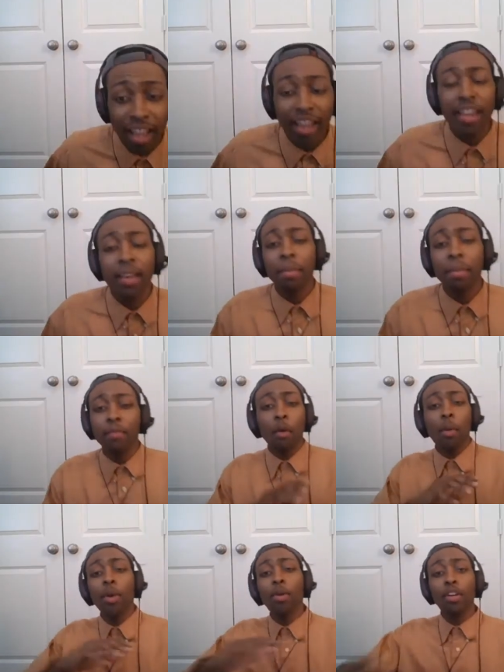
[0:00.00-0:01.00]
and, and before
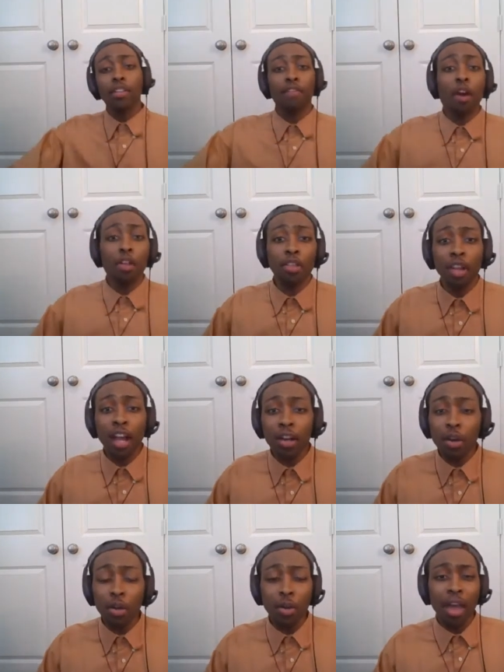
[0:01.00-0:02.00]
we go any further, I
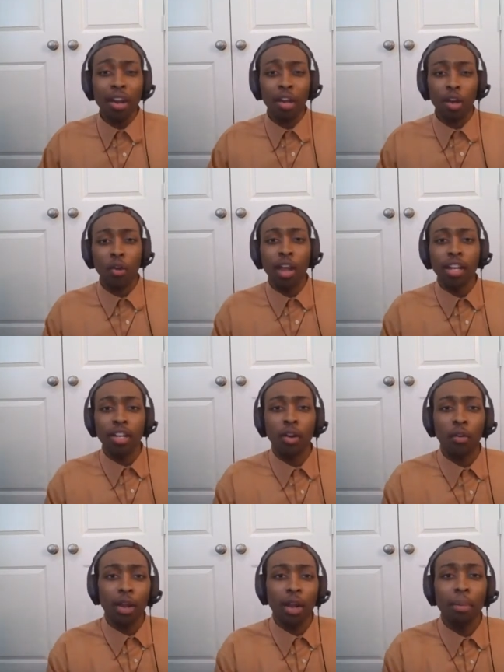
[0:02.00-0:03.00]
know you had a great
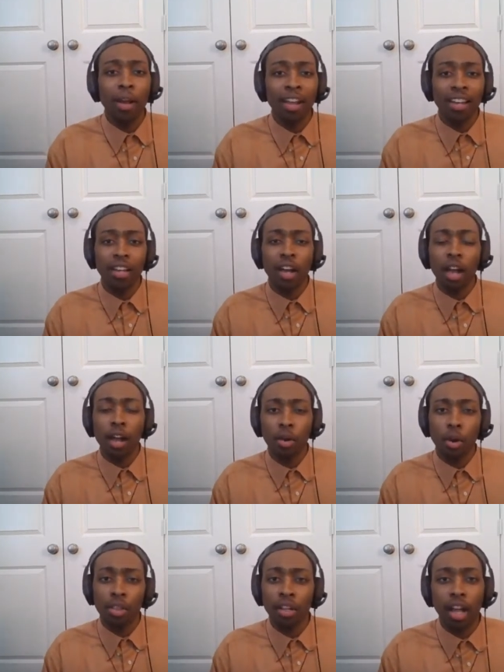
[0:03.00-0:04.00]
career in uh,
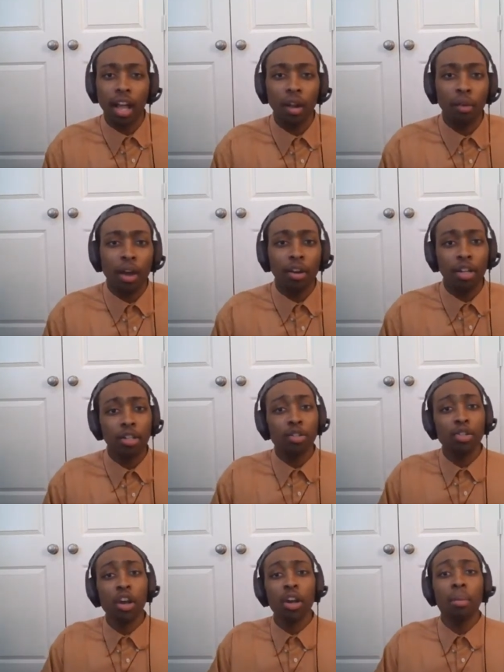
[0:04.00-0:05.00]
Northern Colorado. Could you
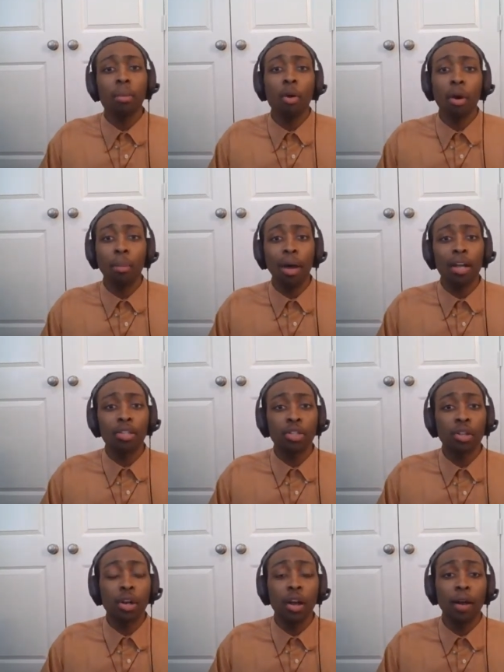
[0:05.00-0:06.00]
talk more about
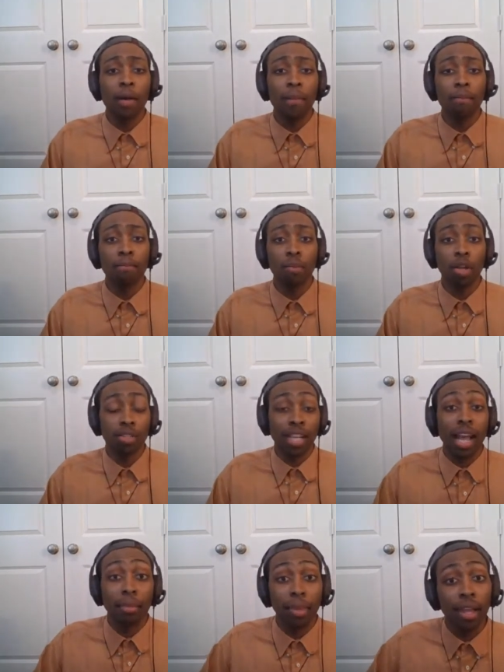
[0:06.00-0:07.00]
your um your
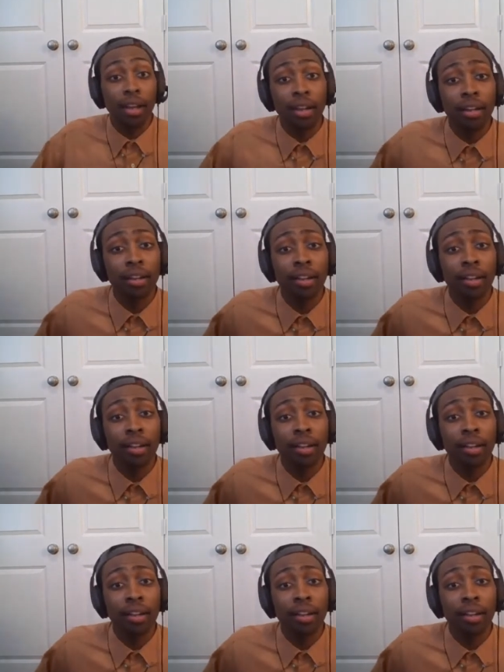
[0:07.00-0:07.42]
time there?